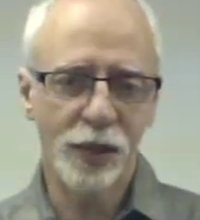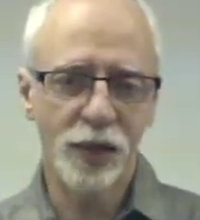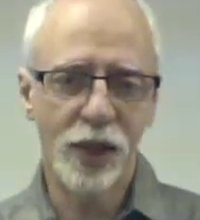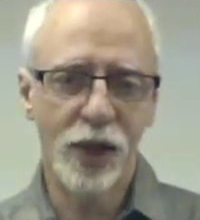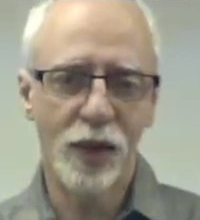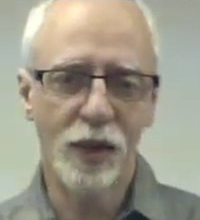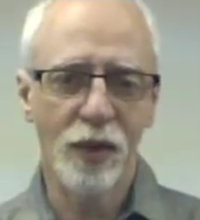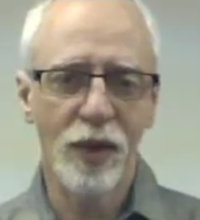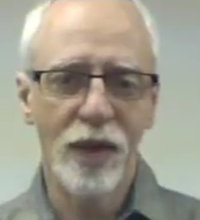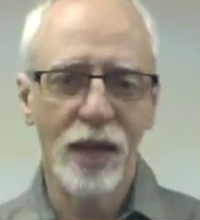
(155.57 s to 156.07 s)

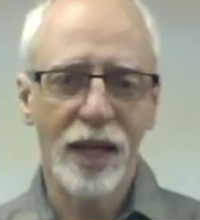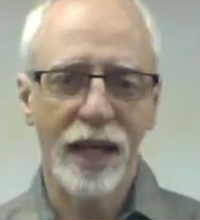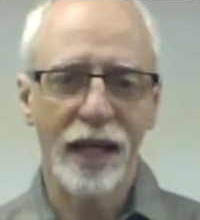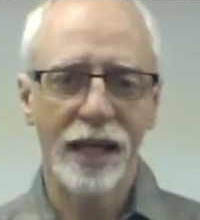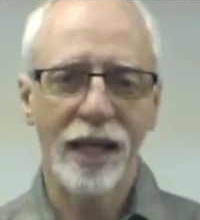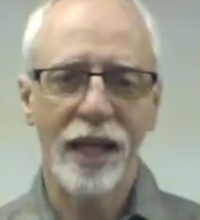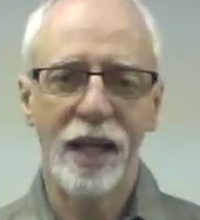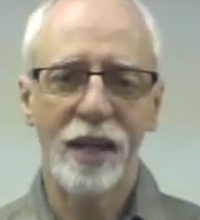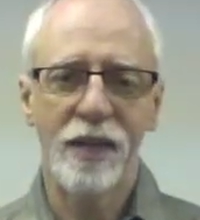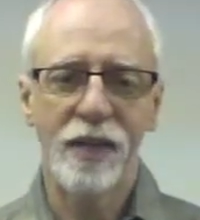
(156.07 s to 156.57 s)
So
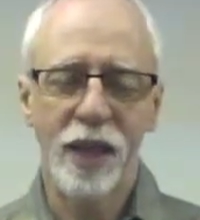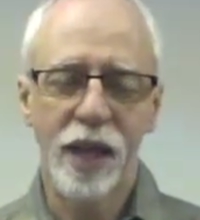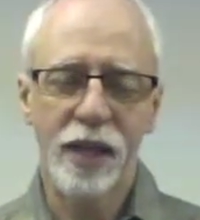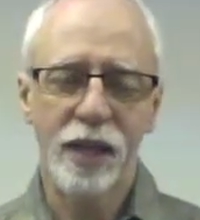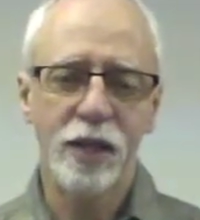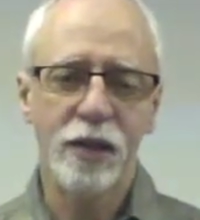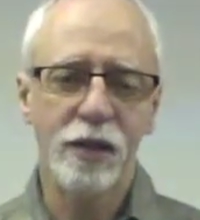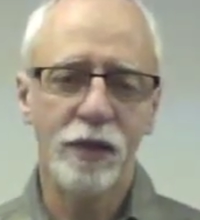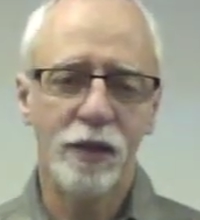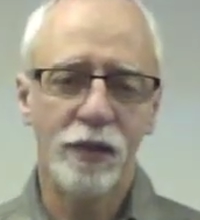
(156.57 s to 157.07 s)
again,
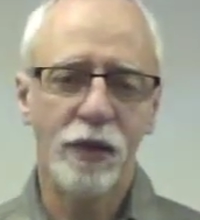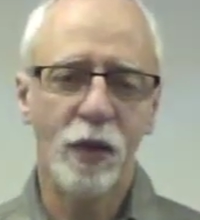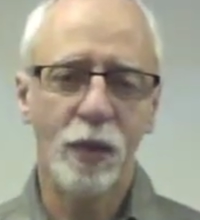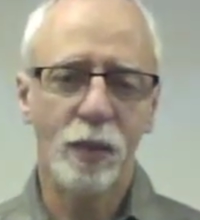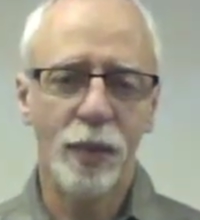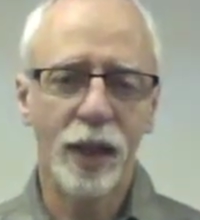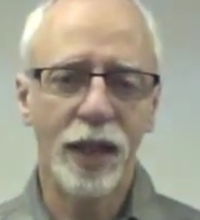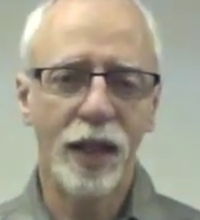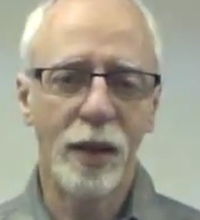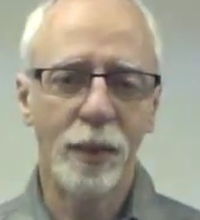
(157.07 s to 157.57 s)
thank you for
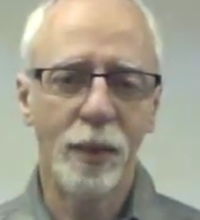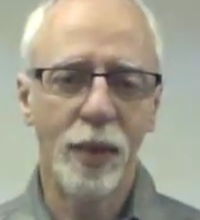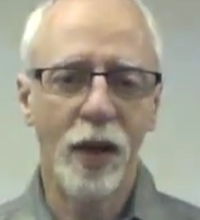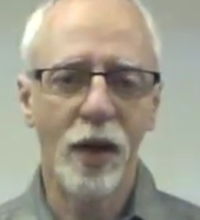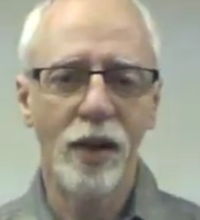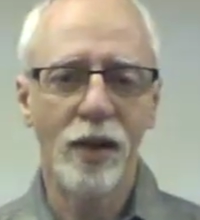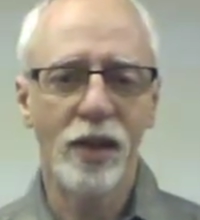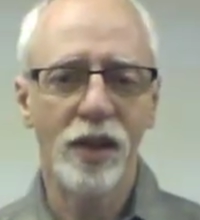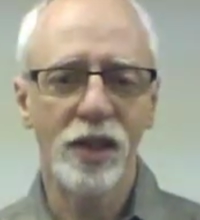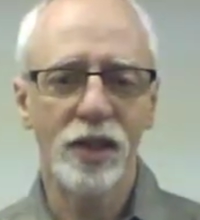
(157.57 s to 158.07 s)
being a
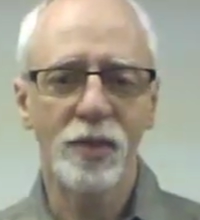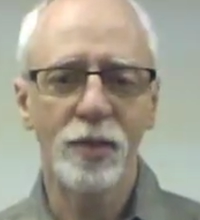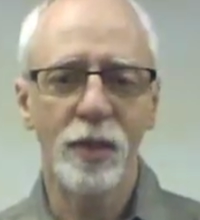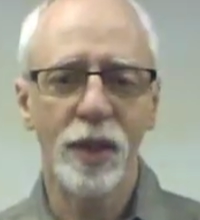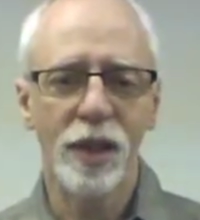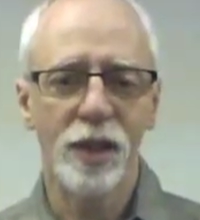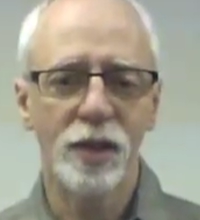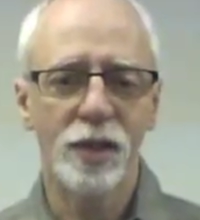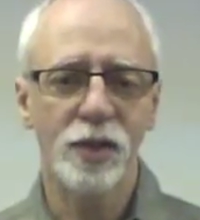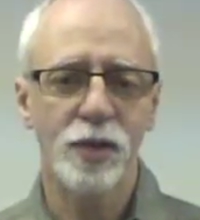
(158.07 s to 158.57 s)
part of this
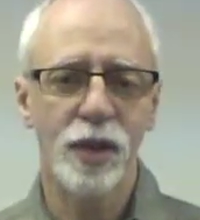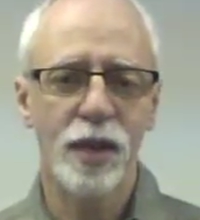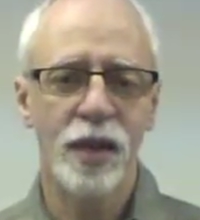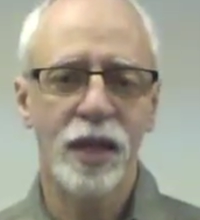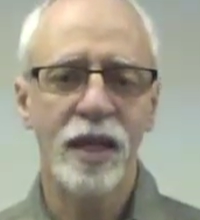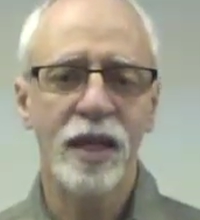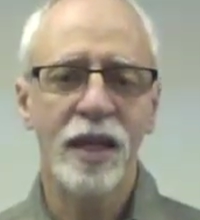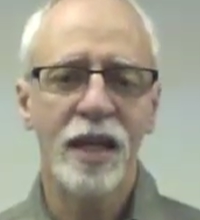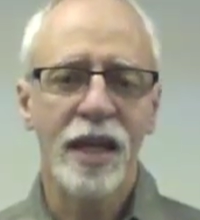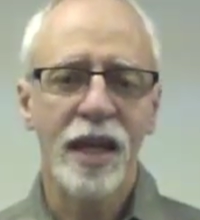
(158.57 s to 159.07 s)

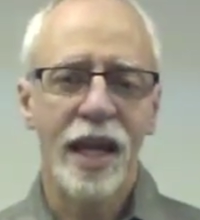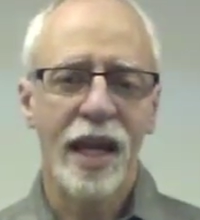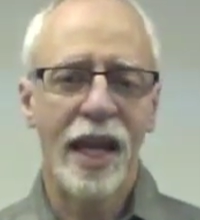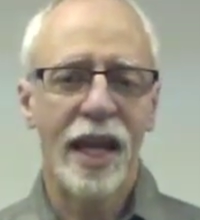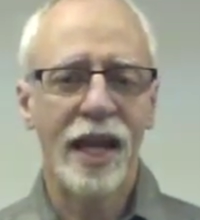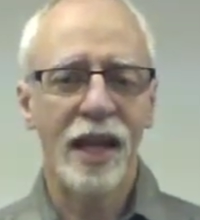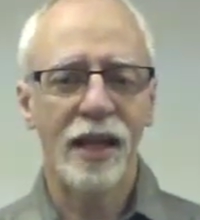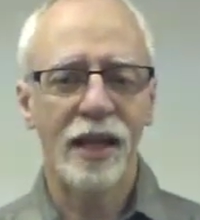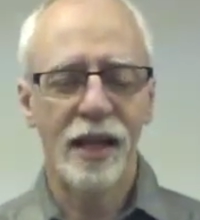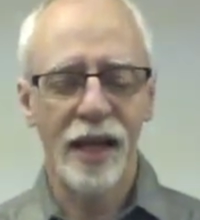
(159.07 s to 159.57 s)
ministry
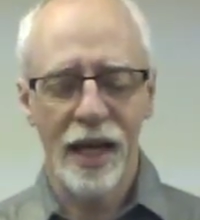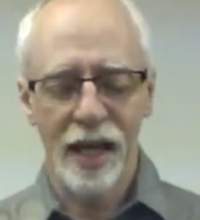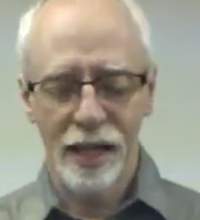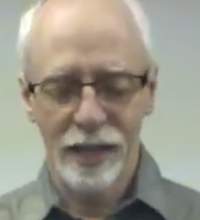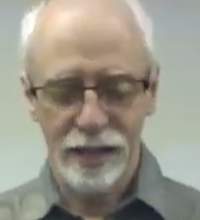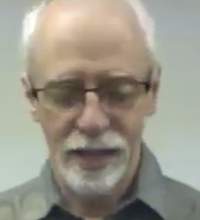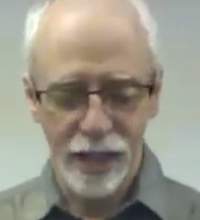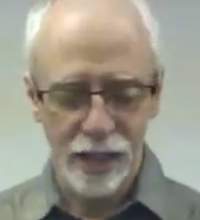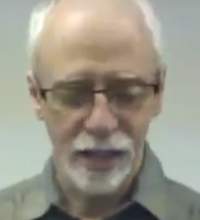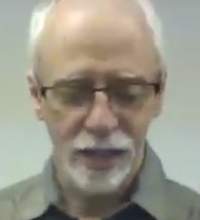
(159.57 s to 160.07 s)

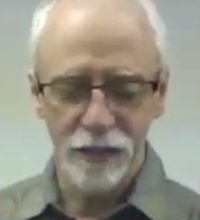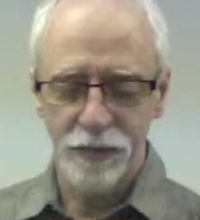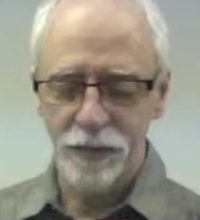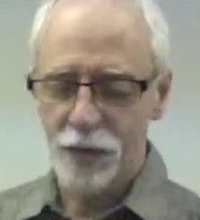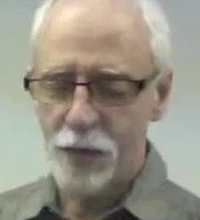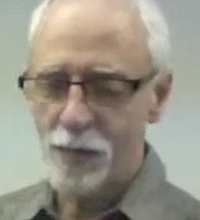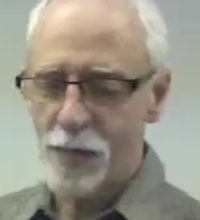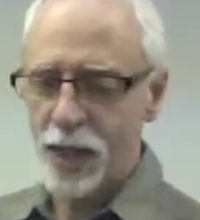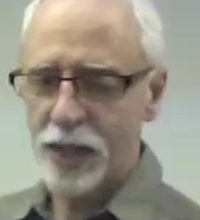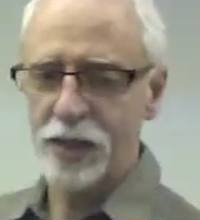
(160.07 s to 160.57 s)
and taking a
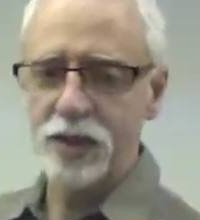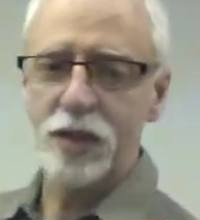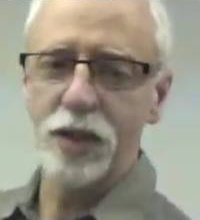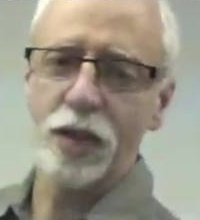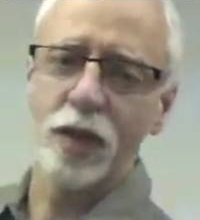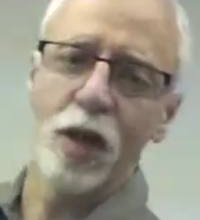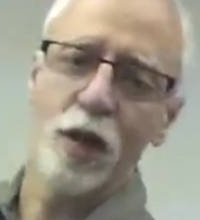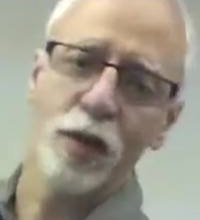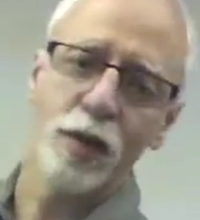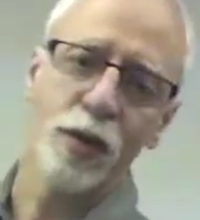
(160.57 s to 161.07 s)
few minutes to
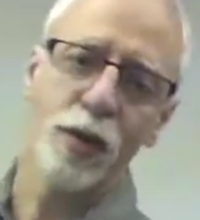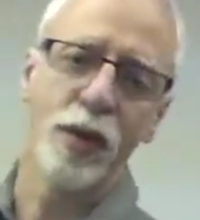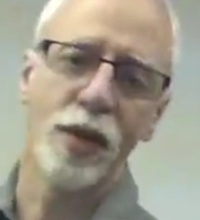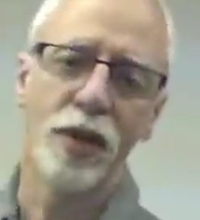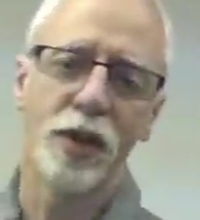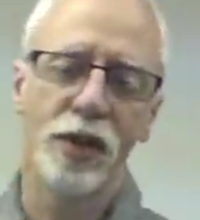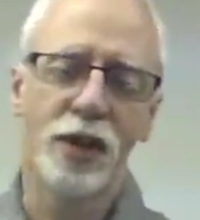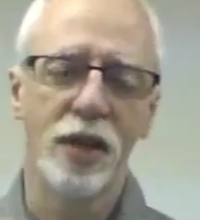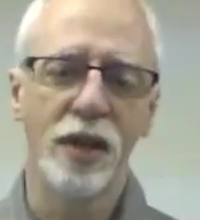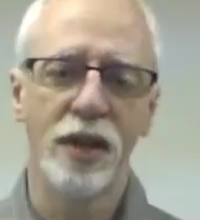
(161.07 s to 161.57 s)
go through
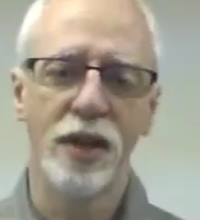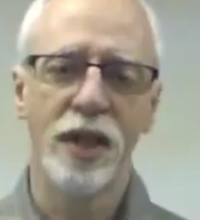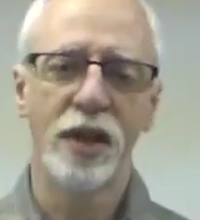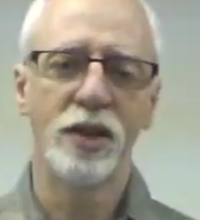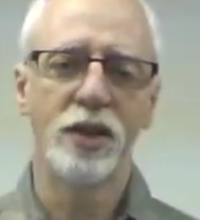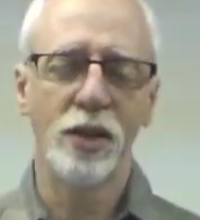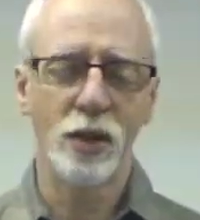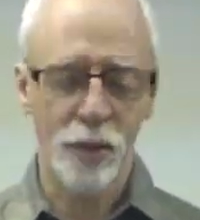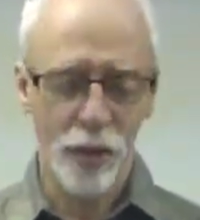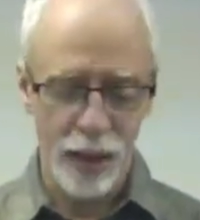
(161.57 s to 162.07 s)

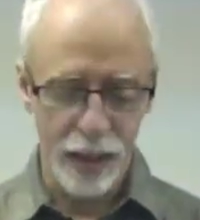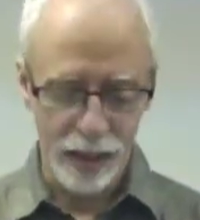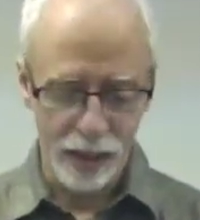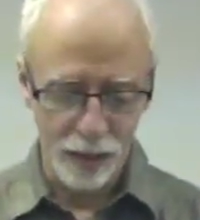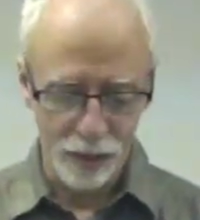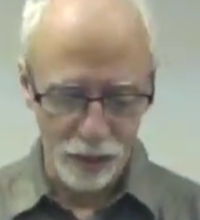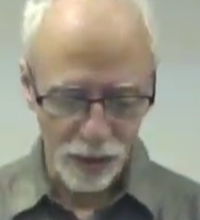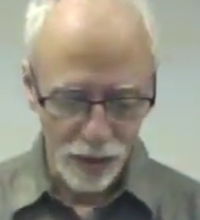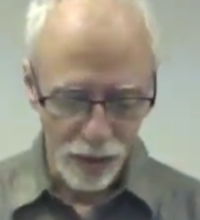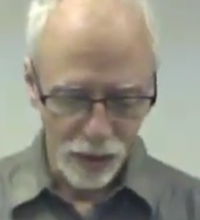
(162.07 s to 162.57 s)
this
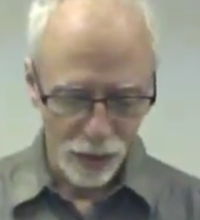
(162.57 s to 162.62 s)
training